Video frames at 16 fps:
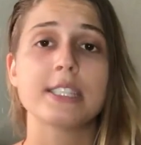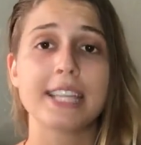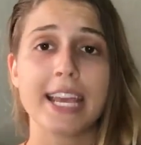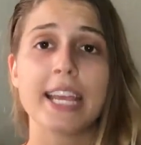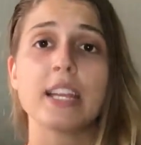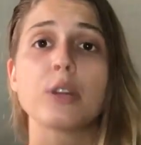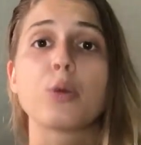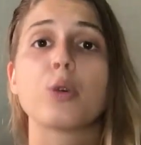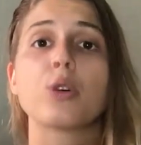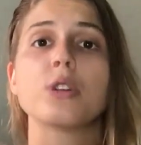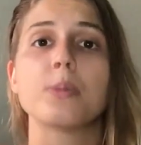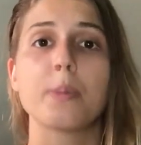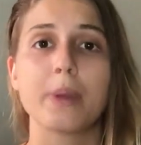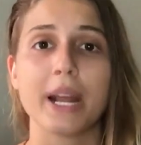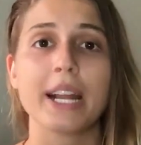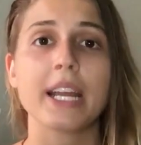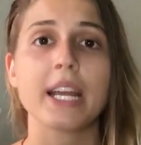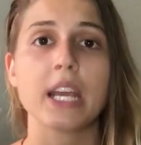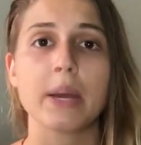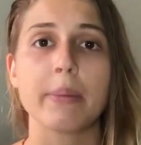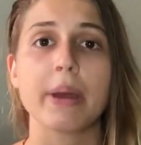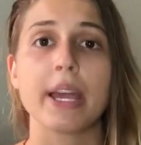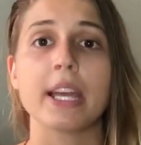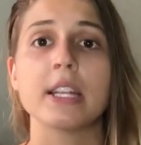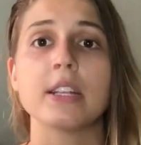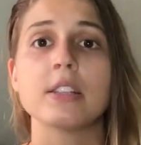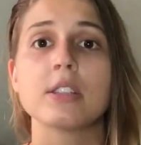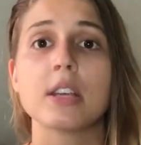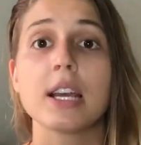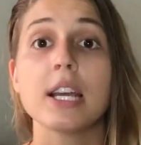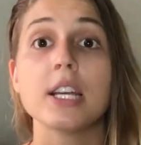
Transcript: take the word pranayama and